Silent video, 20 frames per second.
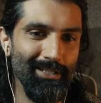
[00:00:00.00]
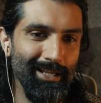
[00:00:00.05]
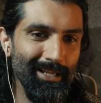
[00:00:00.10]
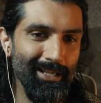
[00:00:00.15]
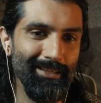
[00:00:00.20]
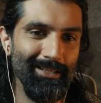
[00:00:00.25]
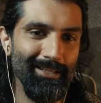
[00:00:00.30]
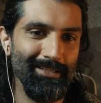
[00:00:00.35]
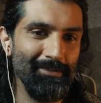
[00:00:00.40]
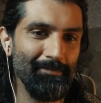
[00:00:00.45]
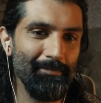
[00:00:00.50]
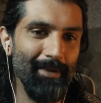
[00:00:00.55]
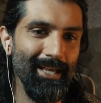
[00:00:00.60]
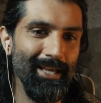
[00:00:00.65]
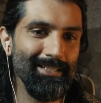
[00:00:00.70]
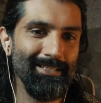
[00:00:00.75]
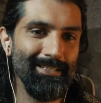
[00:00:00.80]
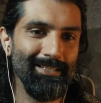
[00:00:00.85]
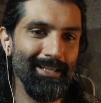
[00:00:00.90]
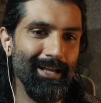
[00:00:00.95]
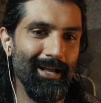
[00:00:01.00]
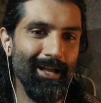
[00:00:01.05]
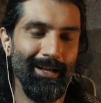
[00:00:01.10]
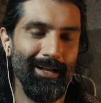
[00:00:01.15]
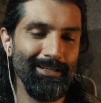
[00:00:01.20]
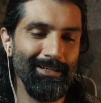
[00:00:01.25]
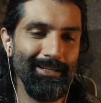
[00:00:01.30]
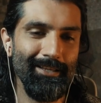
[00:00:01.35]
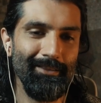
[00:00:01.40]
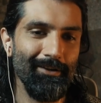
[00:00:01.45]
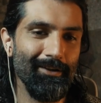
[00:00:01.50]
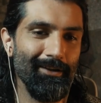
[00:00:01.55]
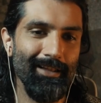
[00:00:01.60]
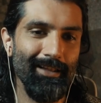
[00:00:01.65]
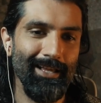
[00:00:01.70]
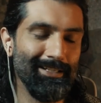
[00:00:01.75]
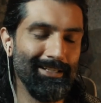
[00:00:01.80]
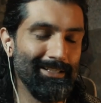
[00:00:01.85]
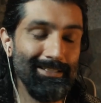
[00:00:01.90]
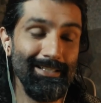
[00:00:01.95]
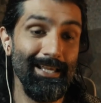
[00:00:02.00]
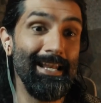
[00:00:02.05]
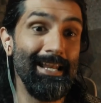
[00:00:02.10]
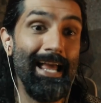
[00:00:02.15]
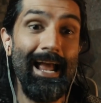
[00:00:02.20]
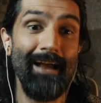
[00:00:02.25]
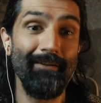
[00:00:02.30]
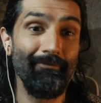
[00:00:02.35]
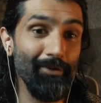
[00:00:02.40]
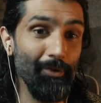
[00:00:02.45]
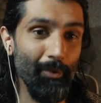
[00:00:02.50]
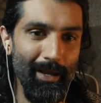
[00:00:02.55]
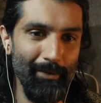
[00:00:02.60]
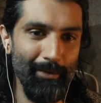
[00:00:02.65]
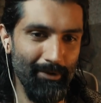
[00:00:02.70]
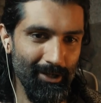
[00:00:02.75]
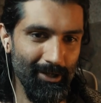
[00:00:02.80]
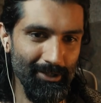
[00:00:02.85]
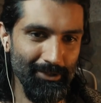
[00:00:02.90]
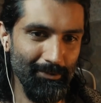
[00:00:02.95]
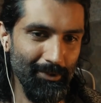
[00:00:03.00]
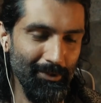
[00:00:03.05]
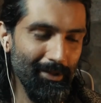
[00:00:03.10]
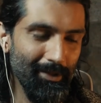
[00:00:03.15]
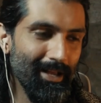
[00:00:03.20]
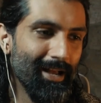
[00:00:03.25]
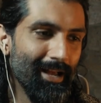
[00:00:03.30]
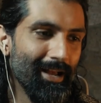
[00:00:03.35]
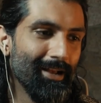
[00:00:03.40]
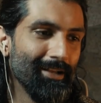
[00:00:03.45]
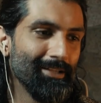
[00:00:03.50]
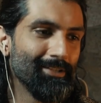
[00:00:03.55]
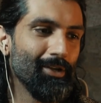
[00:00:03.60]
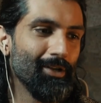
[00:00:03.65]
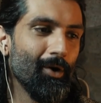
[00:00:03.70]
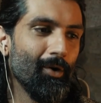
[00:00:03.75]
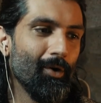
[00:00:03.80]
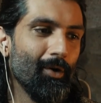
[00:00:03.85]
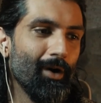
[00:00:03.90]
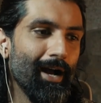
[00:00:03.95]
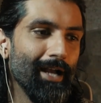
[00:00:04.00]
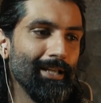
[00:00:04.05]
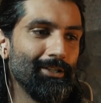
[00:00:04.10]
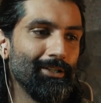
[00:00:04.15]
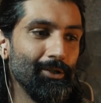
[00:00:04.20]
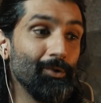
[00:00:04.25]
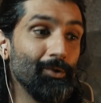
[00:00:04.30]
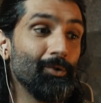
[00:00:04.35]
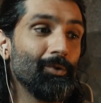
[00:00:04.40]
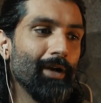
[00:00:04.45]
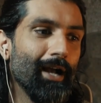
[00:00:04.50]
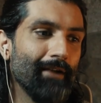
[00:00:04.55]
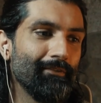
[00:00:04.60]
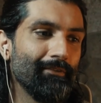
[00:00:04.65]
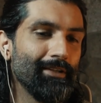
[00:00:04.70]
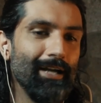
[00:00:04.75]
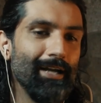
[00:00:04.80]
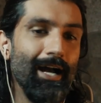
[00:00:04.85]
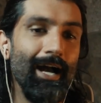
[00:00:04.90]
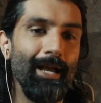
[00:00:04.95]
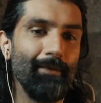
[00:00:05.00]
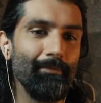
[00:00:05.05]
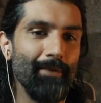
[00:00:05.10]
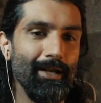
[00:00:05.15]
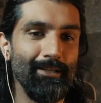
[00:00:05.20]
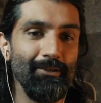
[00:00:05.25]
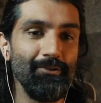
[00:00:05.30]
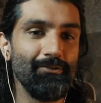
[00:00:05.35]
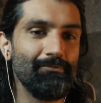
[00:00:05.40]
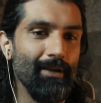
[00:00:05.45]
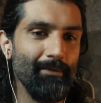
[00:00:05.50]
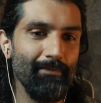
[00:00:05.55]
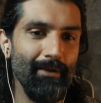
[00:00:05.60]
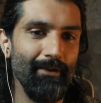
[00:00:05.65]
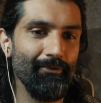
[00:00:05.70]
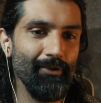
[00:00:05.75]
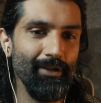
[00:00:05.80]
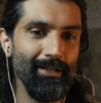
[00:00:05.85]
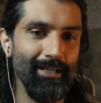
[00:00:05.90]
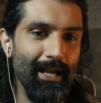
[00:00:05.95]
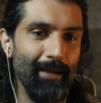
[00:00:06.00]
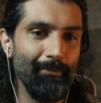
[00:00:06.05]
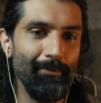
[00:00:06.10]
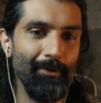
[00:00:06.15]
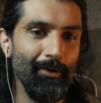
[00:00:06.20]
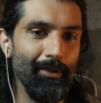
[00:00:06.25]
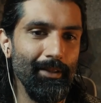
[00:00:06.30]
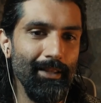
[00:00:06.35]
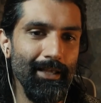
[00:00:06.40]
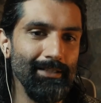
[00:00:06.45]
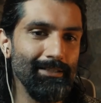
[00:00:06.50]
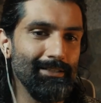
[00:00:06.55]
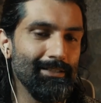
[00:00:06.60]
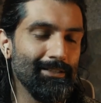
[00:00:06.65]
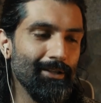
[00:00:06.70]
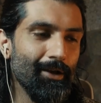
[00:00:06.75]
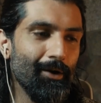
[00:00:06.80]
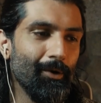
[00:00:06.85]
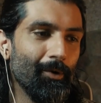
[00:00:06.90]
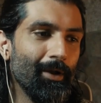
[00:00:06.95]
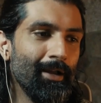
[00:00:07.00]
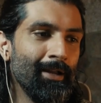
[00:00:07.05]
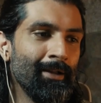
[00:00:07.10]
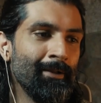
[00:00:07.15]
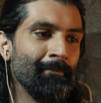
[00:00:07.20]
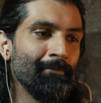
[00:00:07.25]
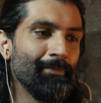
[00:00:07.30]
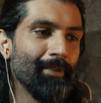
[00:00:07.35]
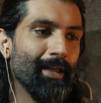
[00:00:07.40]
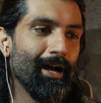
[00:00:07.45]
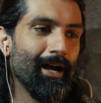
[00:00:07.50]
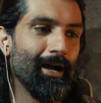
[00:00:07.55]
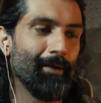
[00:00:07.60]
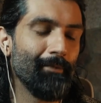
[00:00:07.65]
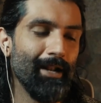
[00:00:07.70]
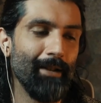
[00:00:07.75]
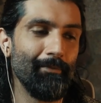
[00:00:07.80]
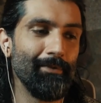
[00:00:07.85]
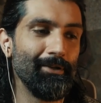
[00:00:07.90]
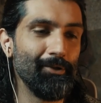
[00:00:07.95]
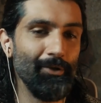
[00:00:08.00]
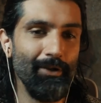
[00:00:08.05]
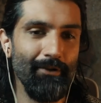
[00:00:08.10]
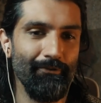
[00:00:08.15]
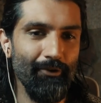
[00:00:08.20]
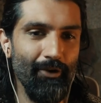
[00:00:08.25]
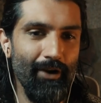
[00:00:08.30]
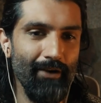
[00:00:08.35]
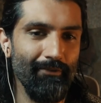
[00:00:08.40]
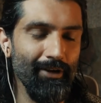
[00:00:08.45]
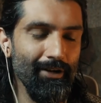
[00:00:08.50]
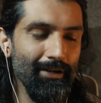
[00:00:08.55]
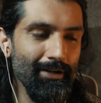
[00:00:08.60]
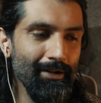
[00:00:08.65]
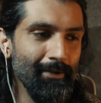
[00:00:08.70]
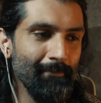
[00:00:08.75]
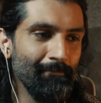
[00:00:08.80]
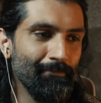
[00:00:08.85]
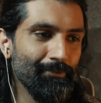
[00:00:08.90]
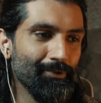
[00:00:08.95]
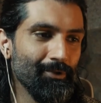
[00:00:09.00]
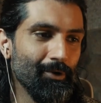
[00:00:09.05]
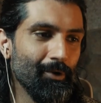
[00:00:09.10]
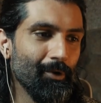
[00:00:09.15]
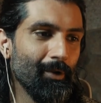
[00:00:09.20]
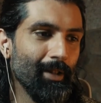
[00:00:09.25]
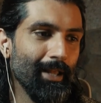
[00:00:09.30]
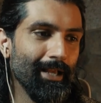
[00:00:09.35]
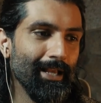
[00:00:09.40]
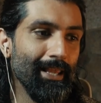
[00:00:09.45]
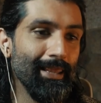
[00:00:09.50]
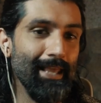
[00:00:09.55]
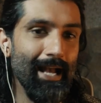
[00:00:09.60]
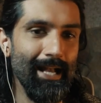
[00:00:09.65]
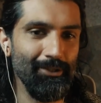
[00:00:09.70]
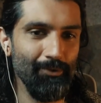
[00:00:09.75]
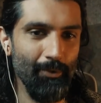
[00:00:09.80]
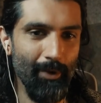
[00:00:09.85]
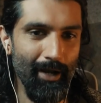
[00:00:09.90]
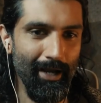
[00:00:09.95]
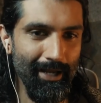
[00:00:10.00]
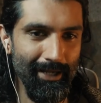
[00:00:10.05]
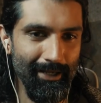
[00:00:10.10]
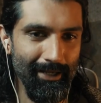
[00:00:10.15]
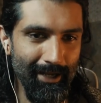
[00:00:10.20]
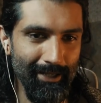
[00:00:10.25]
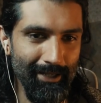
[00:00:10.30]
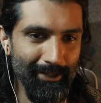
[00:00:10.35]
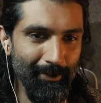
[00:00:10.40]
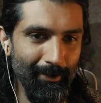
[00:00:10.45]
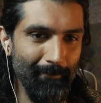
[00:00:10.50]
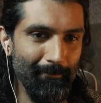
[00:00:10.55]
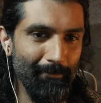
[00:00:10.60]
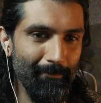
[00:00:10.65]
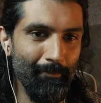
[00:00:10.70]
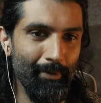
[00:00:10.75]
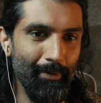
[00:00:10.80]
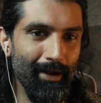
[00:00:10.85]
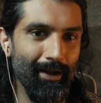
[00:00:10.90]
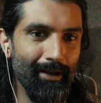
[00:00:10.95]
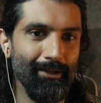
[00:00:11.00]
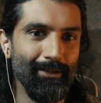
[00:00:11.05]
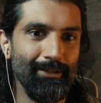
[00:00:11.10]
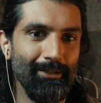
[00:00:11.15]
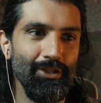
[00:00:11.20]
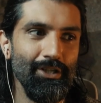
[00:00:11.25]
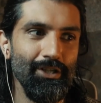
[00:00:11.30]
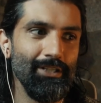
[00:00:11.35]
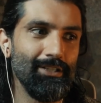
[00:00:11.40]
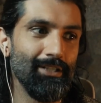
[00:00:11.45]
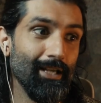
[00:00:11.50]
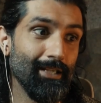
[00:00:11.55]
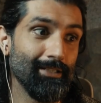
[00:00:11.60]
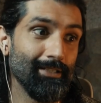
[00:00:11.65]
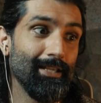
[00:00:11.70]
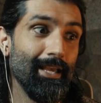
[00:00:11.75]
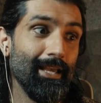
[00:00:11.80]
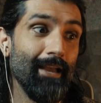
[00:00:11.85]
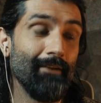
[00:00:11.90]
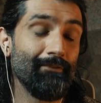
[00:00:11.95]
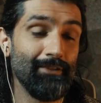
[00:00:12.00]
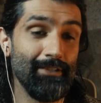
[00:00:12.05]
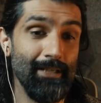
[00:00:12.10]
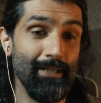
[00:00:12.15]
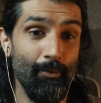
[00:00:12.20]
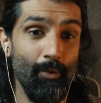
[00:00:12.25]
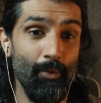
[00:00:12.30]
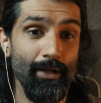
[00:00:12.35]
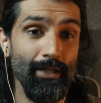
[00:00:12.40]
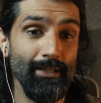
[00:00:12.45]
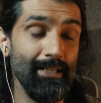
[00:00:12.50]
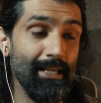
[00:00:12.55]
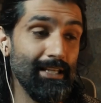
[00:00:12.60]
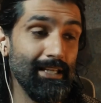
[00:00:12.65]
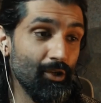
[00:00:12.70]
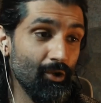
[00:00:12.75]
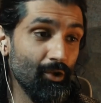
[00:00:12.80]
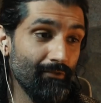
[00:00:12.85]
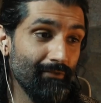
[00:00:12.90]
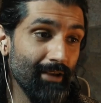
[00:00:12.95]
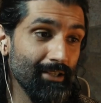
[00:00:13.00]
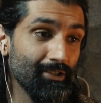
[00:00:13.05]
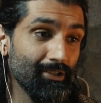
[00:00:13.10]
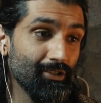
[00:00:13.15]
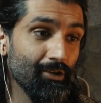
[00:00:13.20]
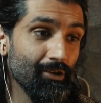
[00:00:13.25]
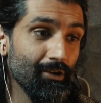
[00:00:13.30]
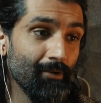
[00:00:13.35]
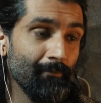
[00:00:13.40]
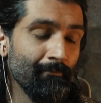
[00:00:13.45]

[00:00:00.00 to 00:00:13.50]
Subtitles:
in this space, either like just in every way possible. So I do have the time. I do spend my free time doing this. So, and I've been doing it forever. So like that's why I do it. But Jesus, if someone is a new investor